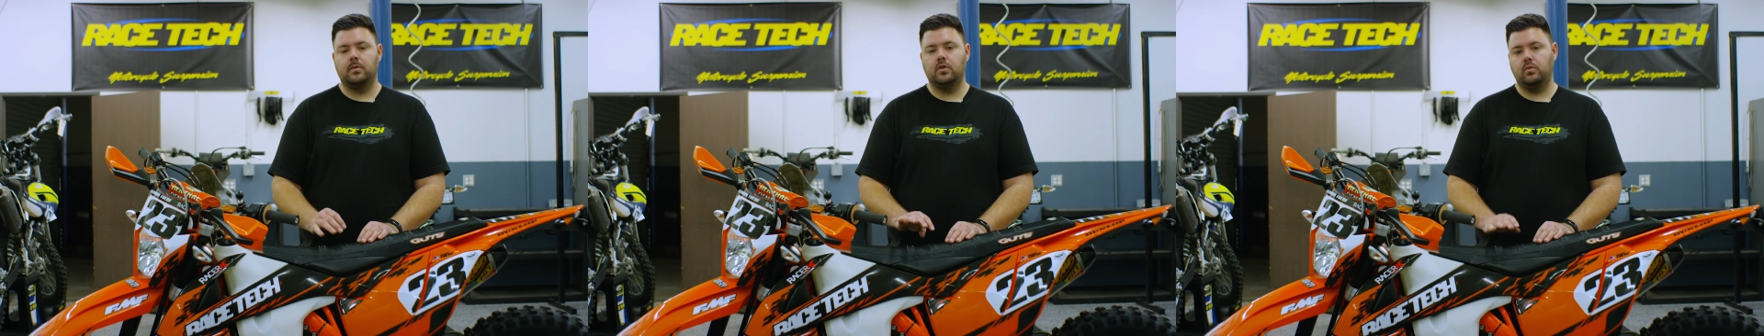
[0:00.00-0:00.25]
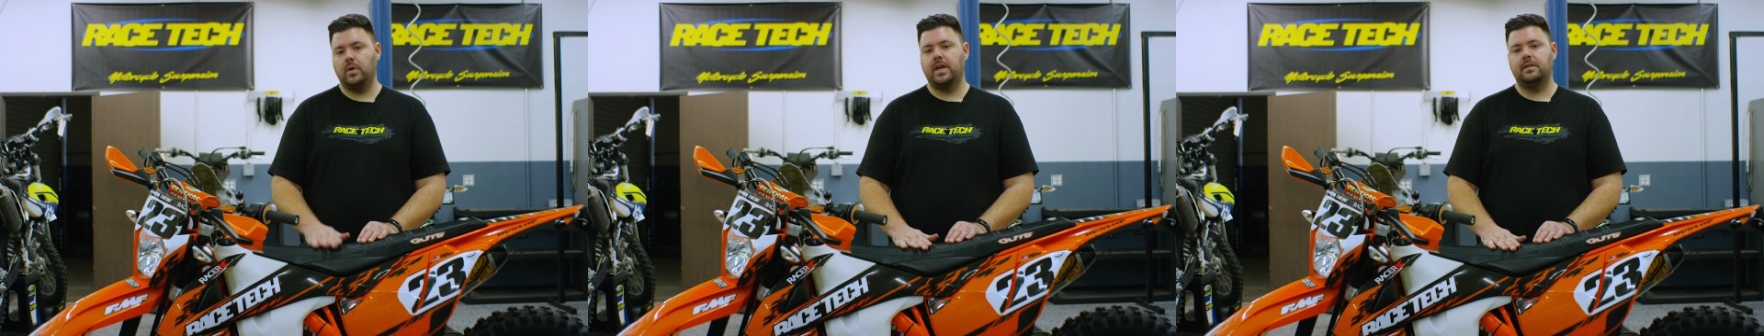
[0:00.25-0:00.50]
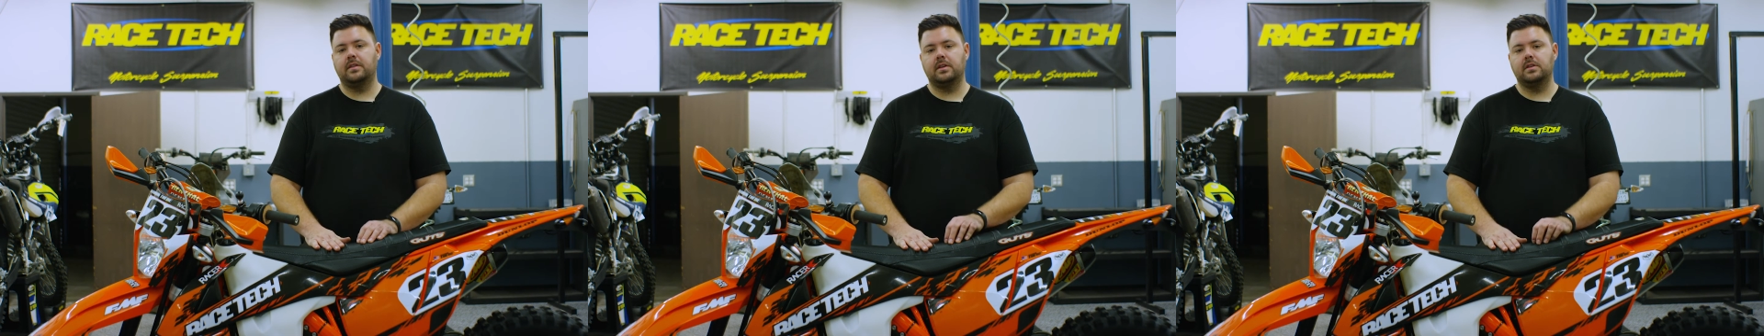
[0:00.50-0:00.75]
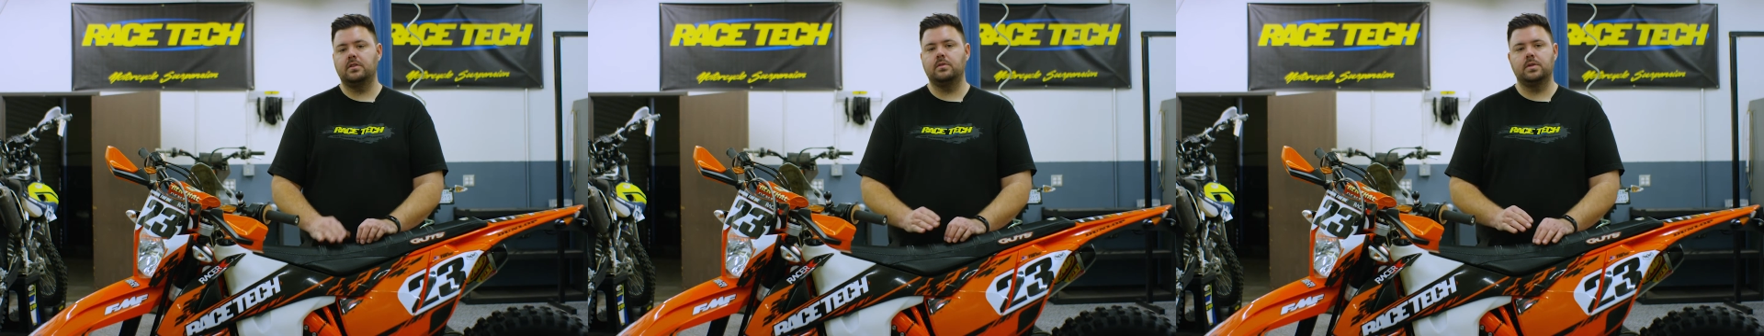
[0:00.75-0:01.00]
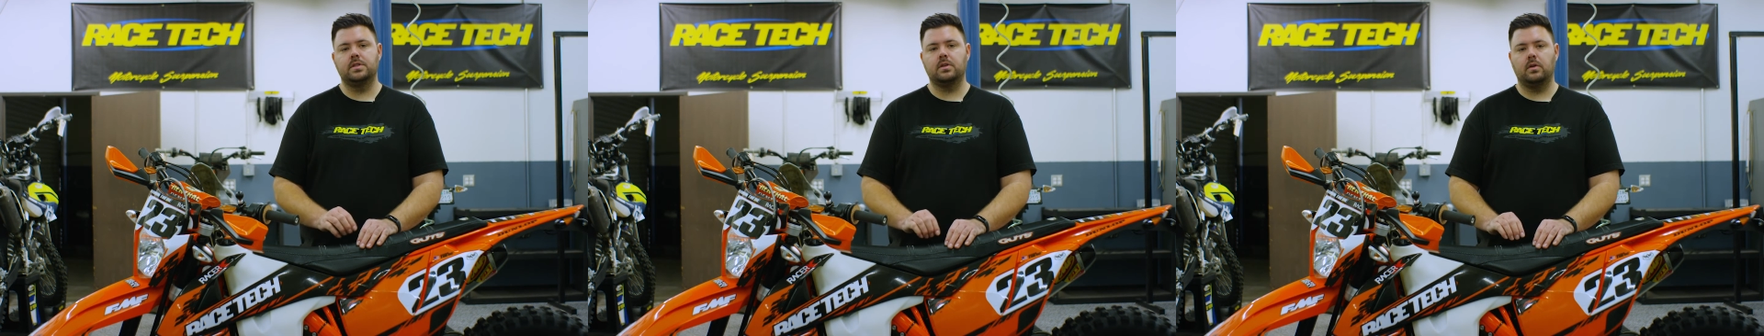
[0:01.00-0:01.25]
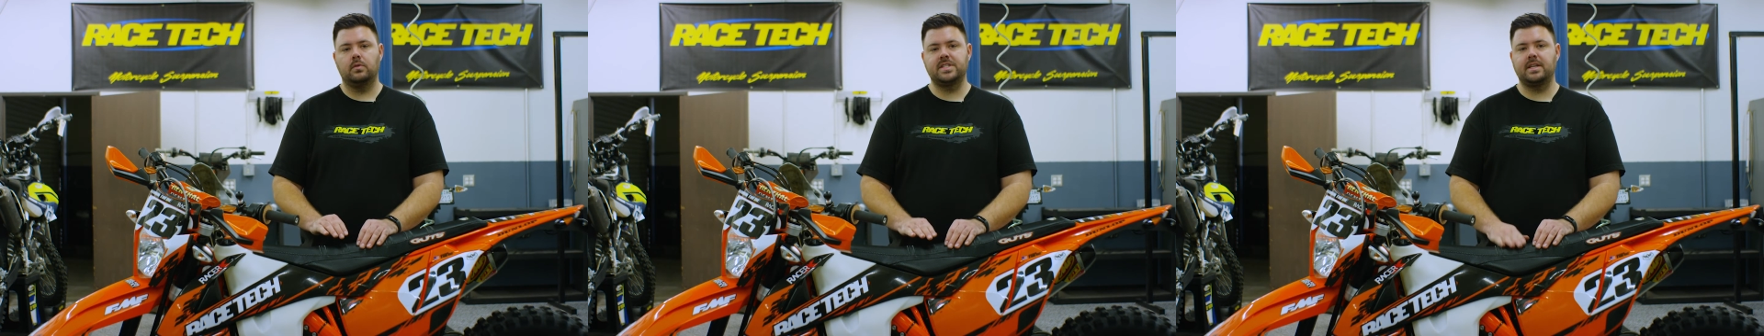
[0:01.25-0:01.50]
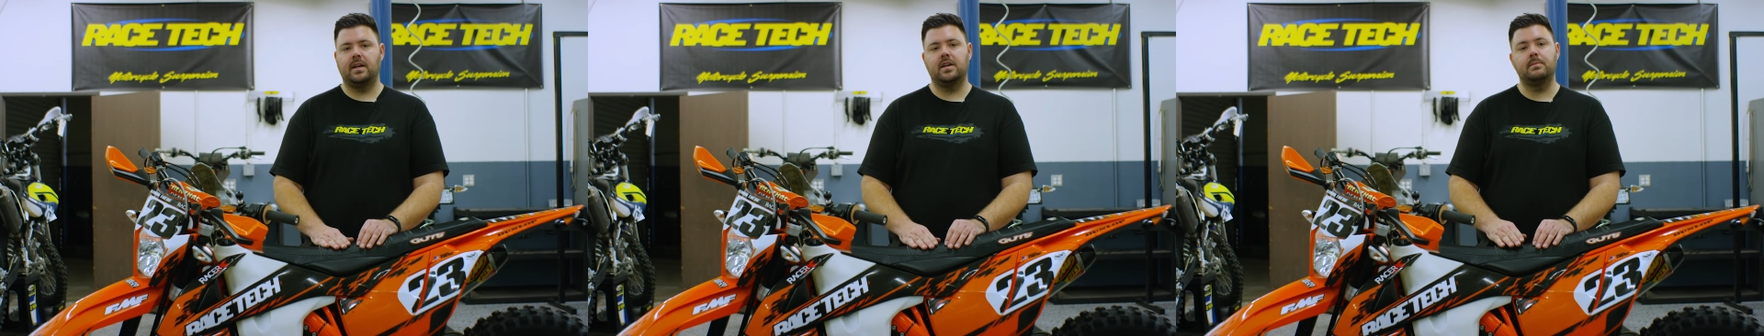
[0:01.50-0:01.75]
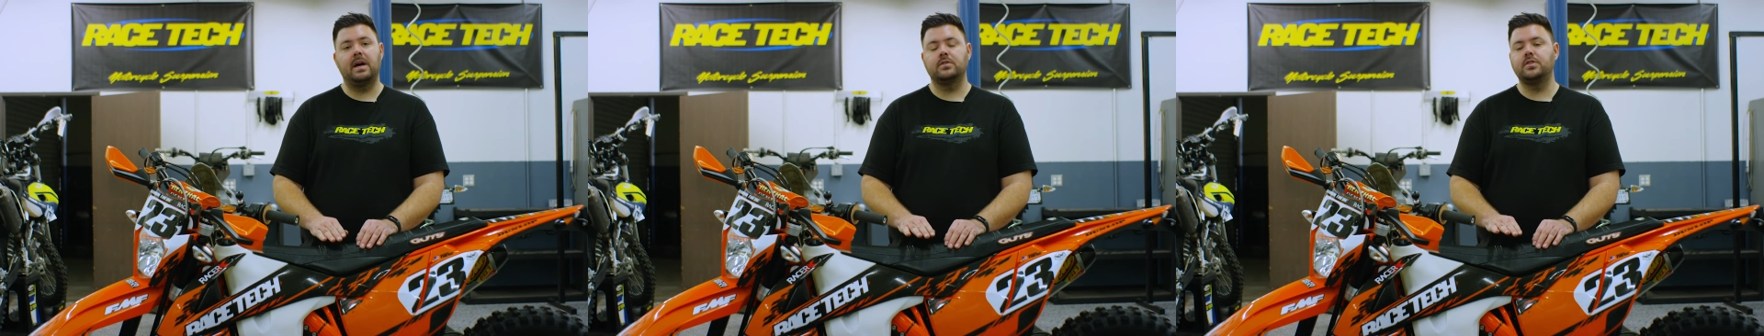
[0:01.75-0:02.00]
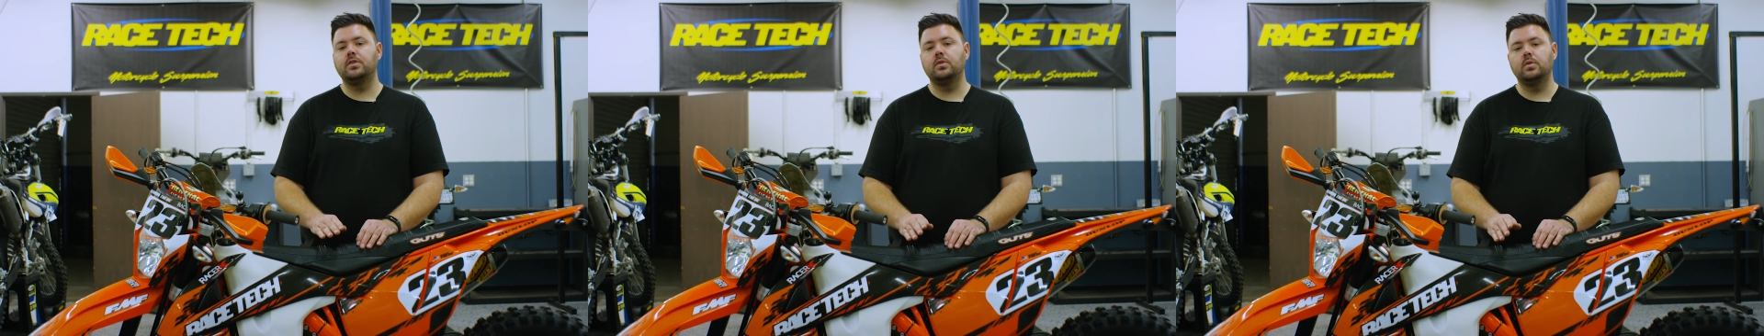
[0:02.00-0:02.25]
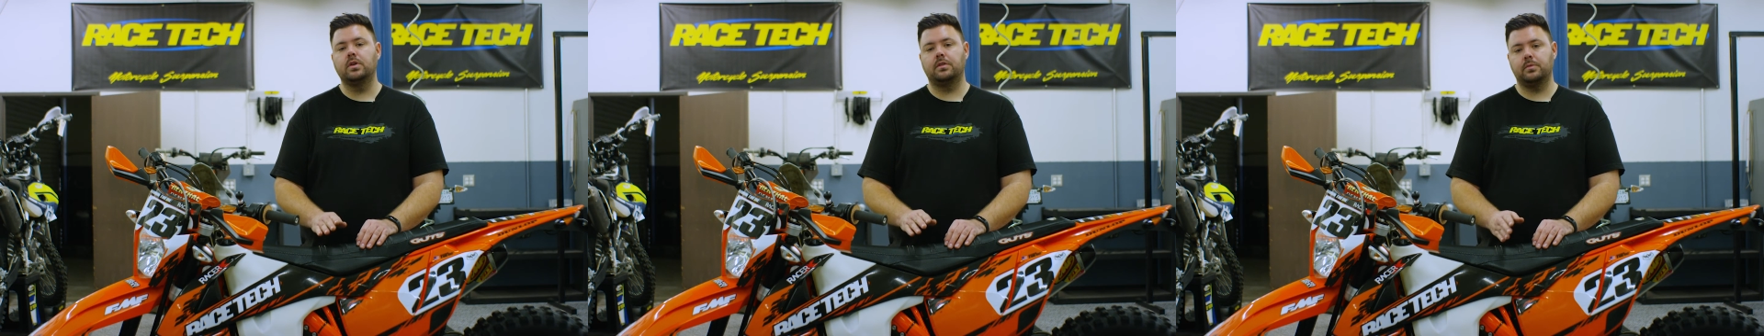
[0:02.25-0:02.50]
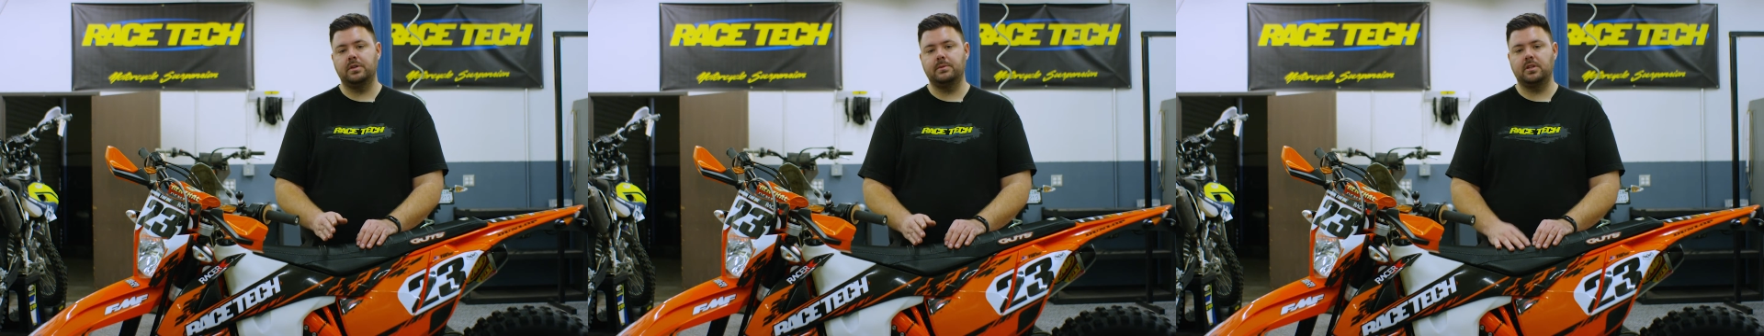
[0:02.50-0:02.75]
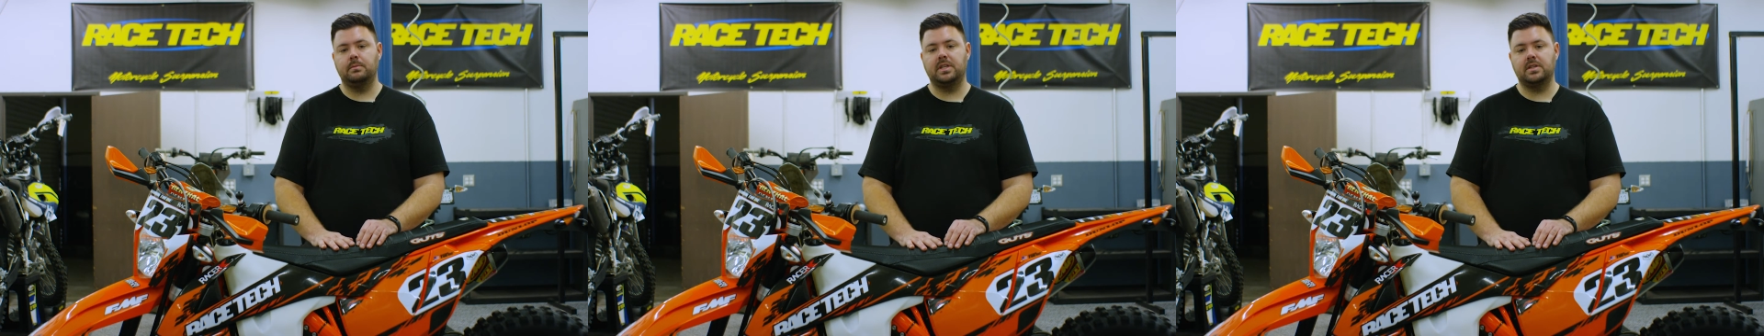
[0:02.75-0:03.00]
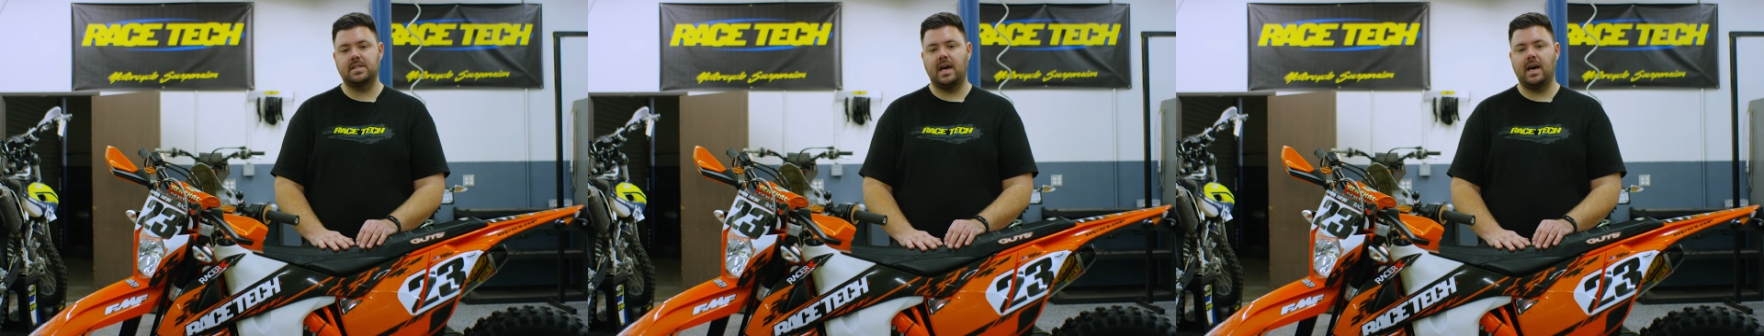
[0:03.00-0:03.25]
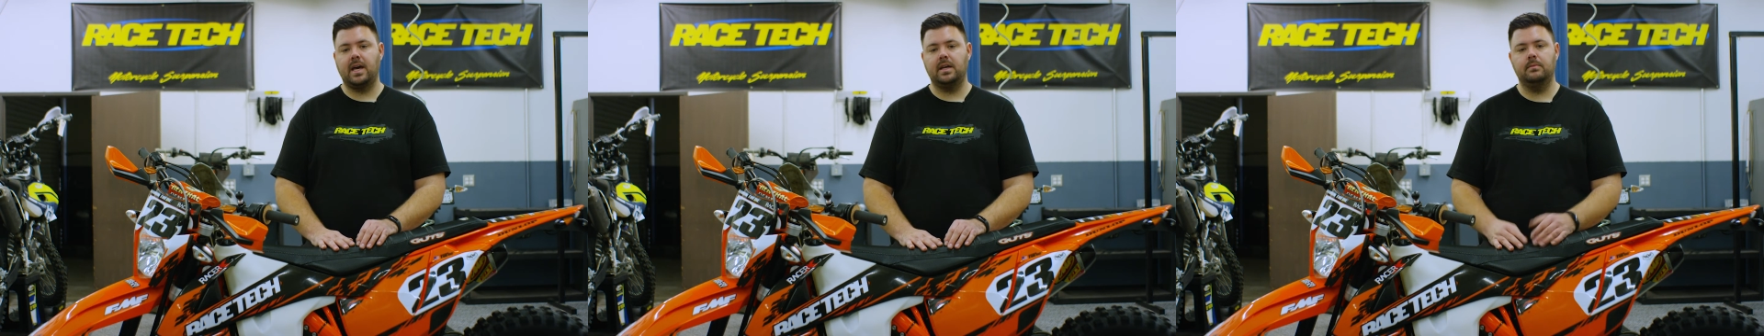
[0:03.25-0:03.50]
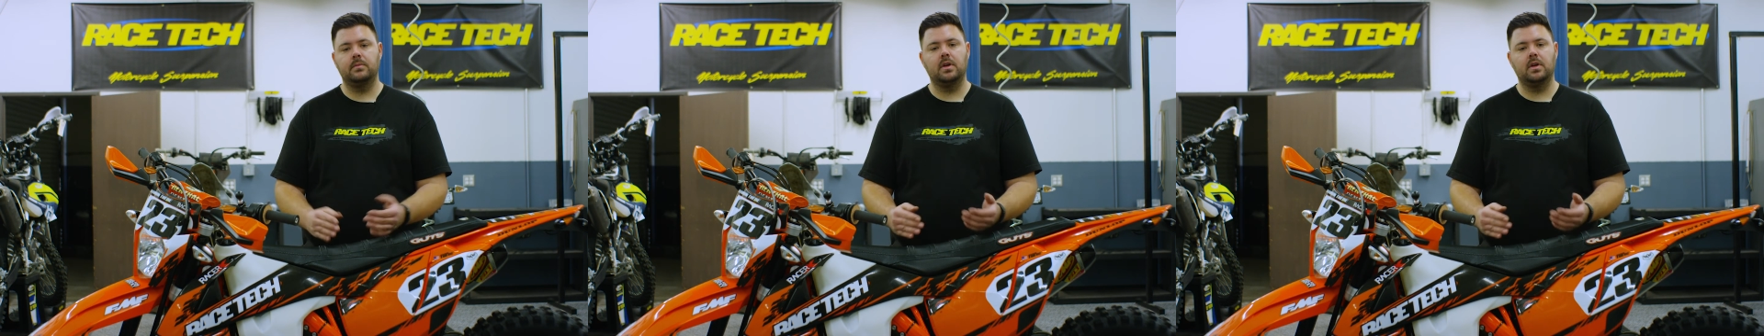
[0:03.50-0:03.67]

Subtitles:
great thing to do is set it about 2 to 3 millimeters high.